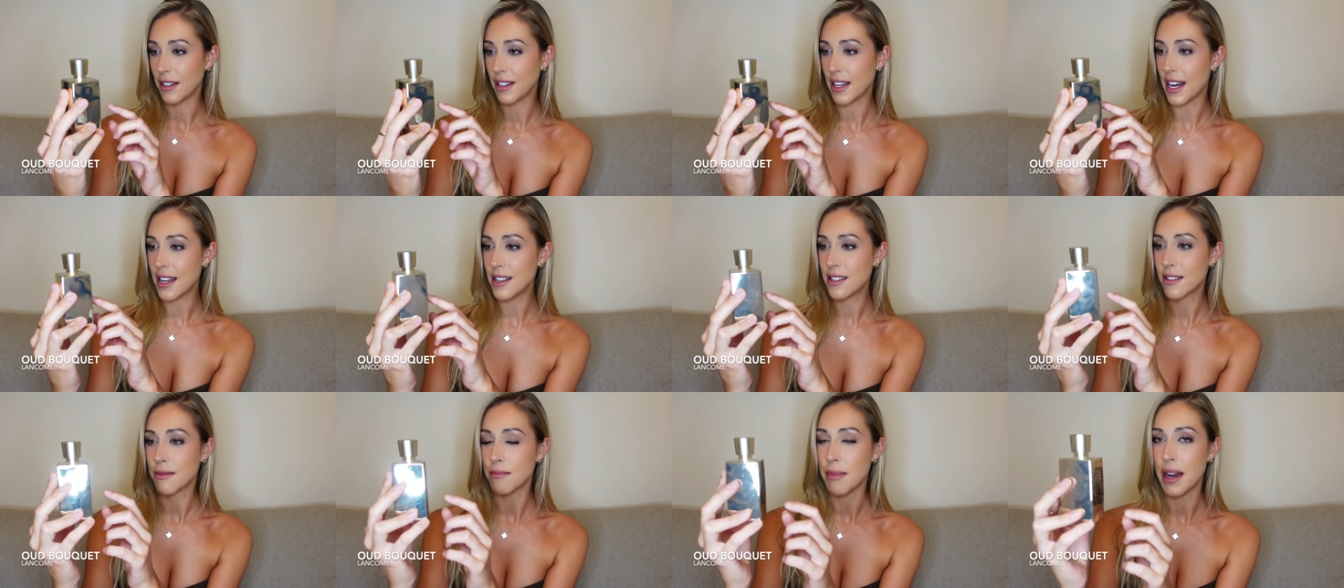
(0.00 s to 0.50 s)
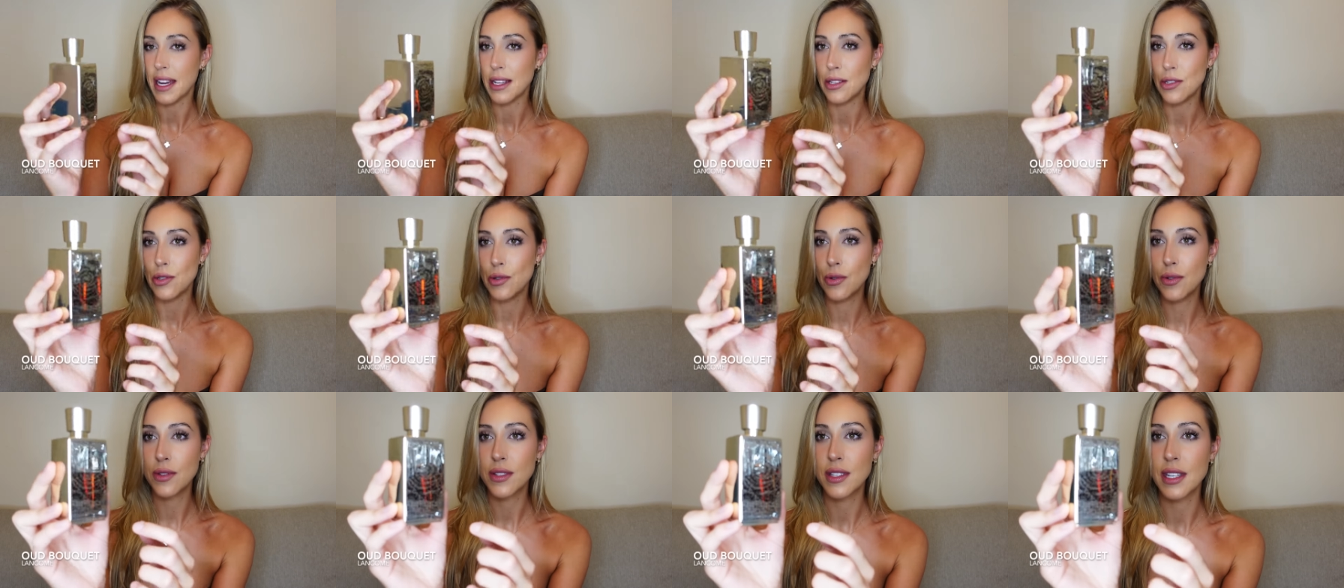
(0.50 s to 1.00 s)
Guys, my
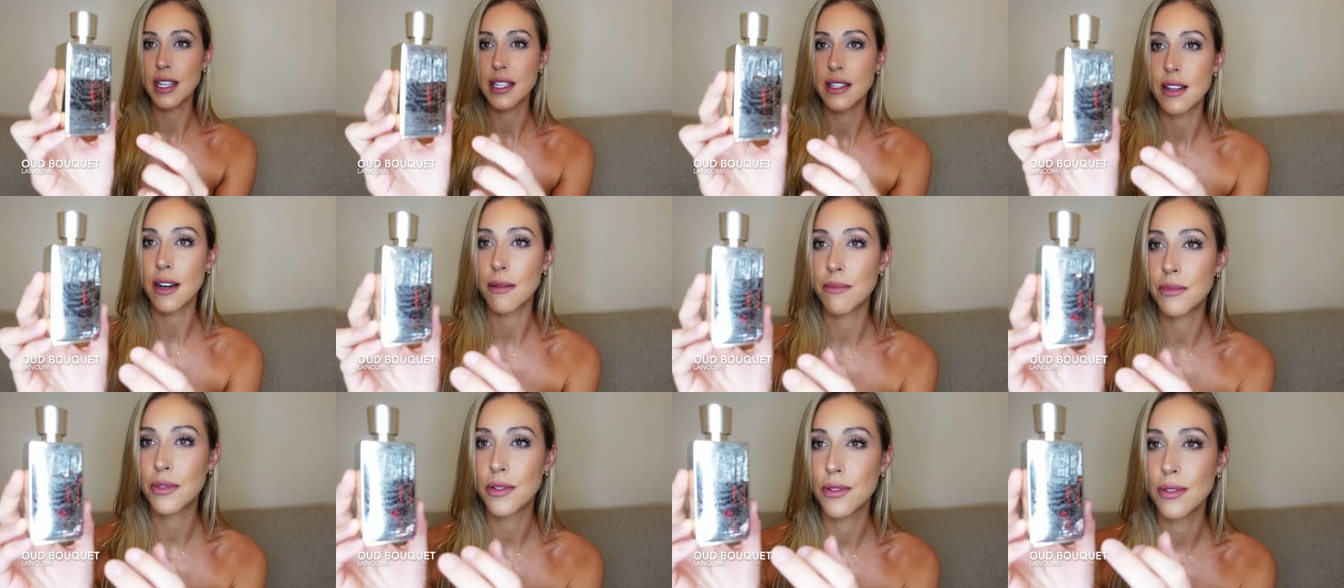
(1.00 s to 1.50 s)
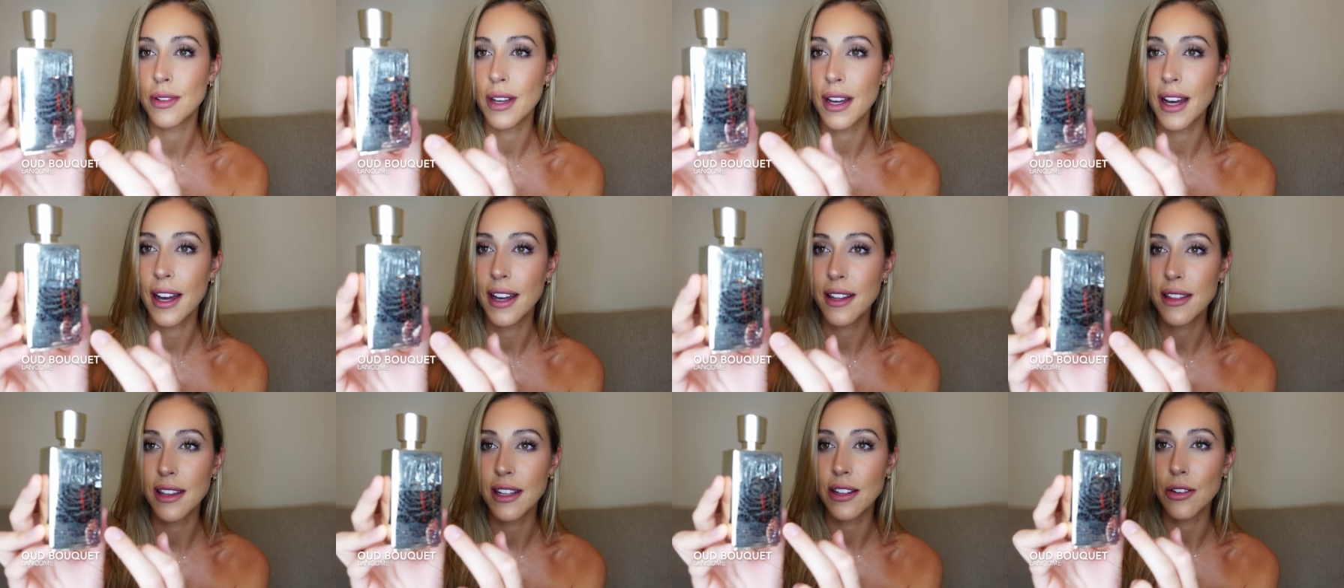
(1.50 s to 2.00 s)
juice, it's up to,
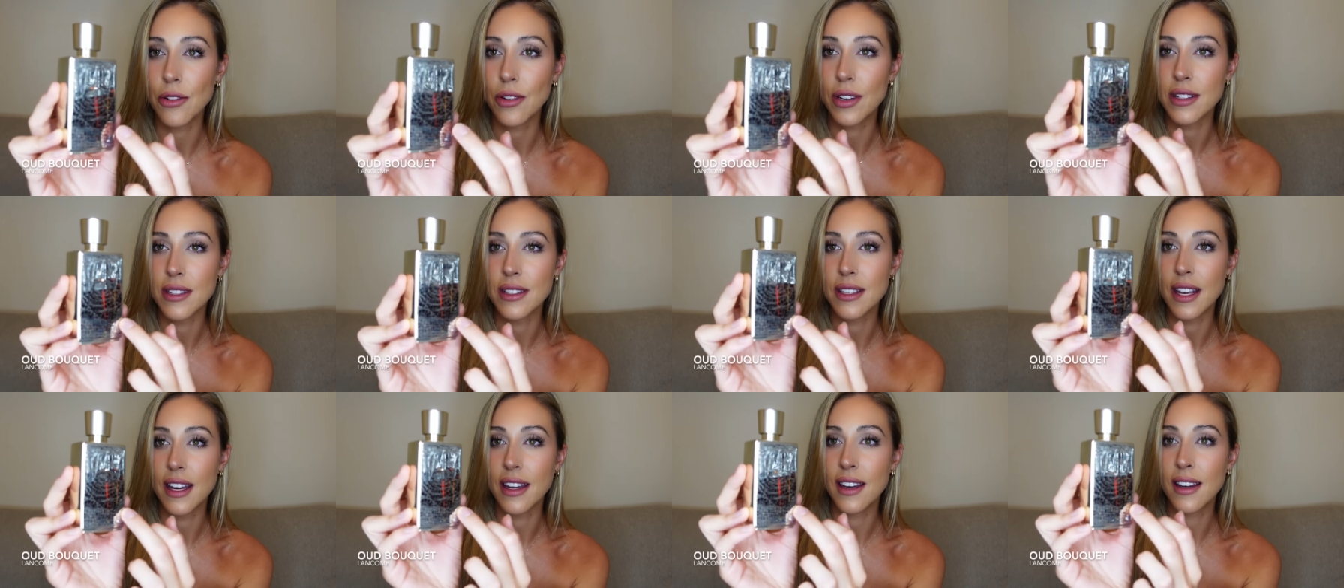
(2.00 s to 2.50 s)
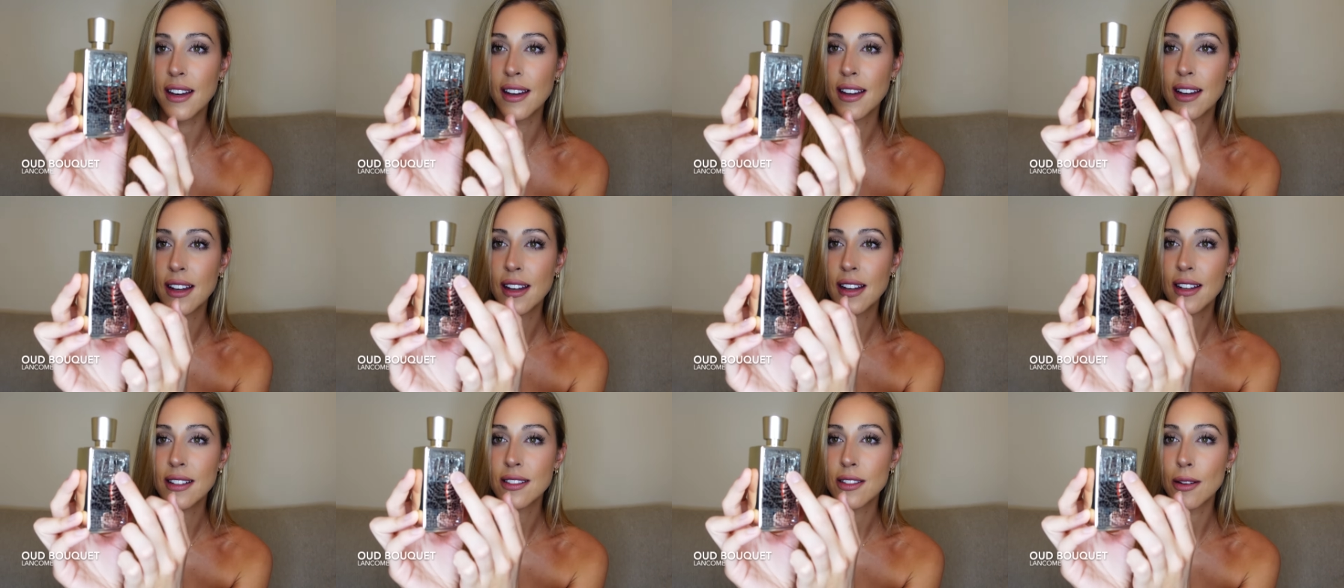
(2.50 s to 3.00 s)
I think you can see,
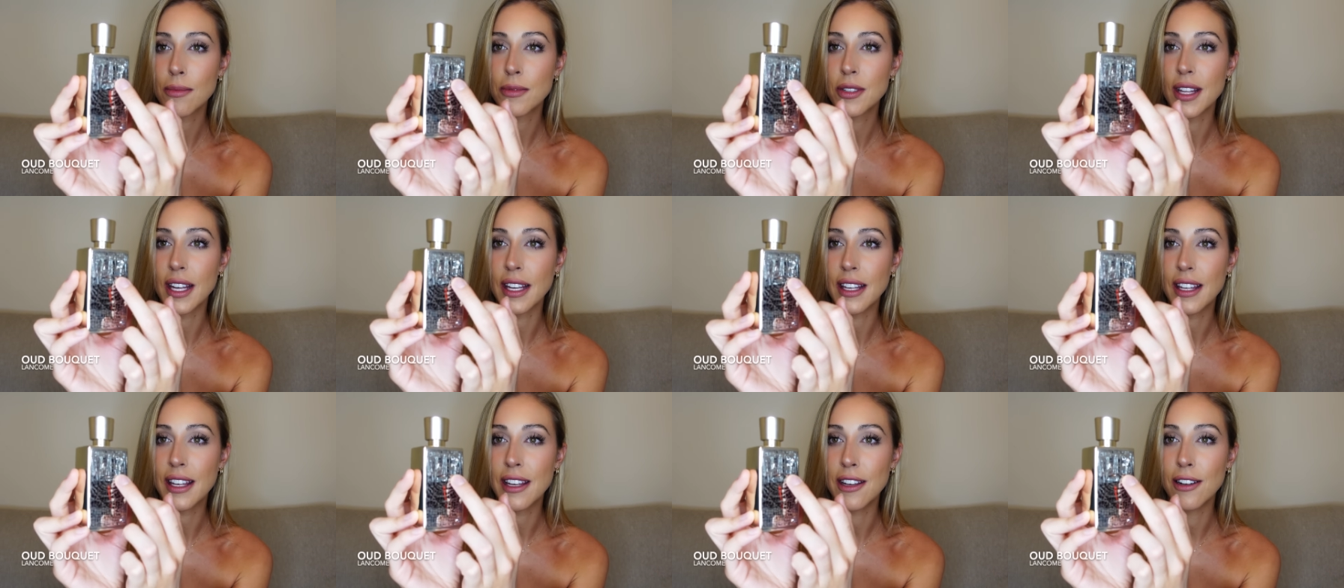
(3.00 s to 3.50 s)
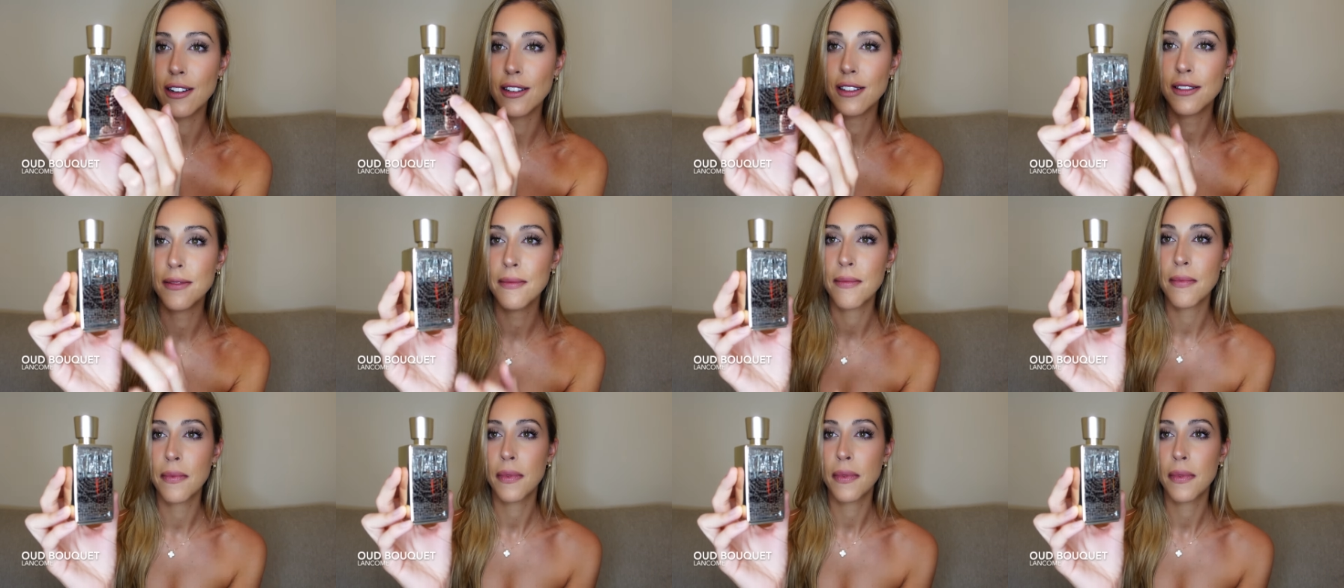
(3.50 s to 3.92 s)
it's up to like here.